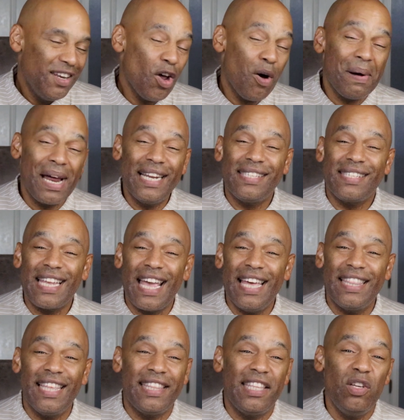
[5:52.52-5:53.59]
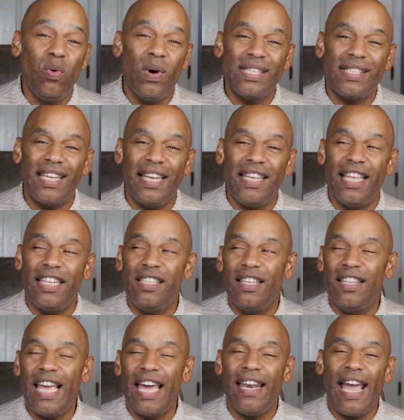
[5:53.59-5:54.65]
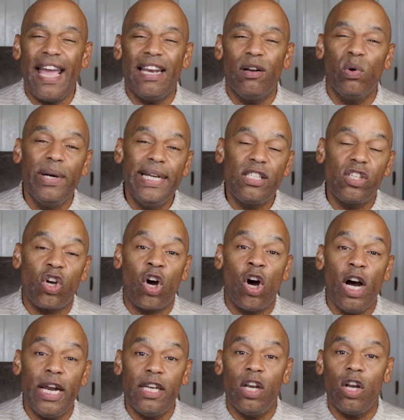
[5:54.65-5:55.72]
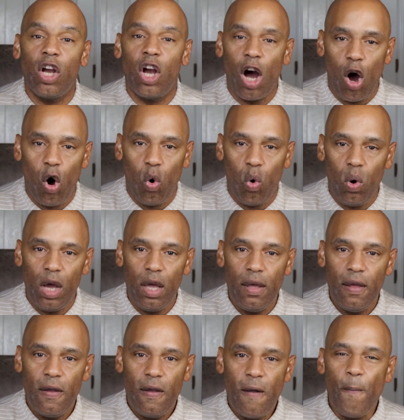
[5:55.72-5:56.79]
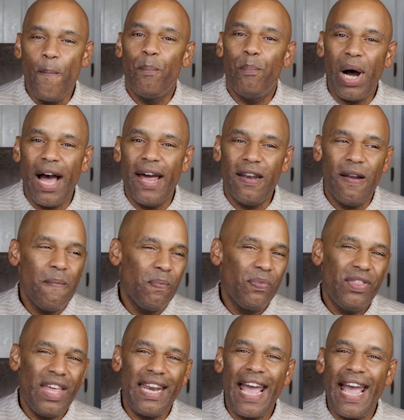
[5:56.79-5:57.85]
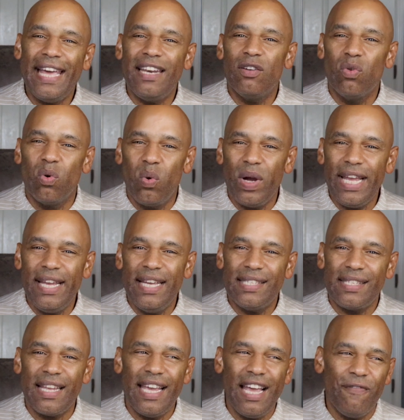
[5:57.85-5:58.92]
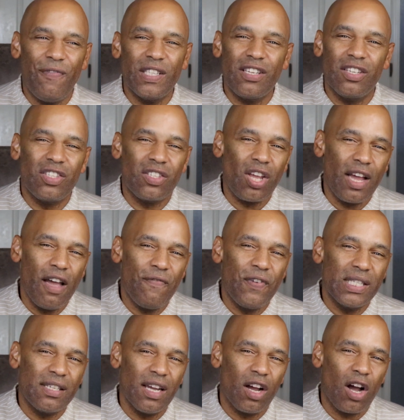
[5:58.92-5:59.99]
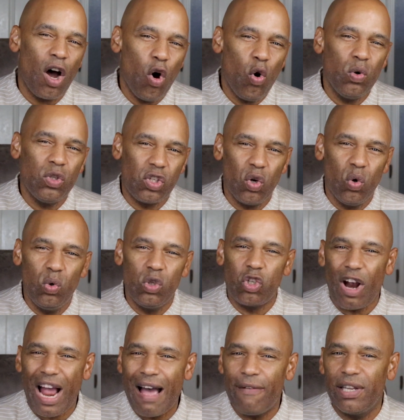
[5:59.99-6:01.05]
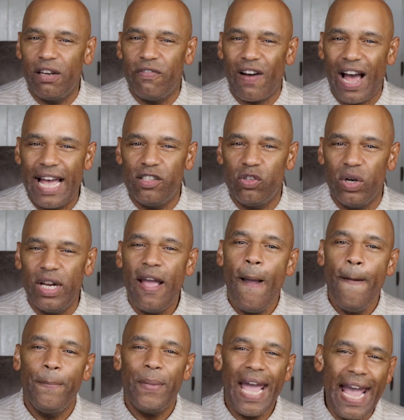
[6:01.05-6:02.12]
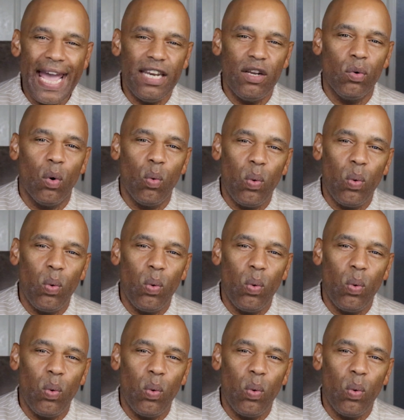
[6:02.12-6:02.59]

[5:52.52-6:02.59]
Nobody said that the U.S. said that Andy Ruiz couldn't go, but that Andy Ruiz, if it's a code 2 travel advisory, Andy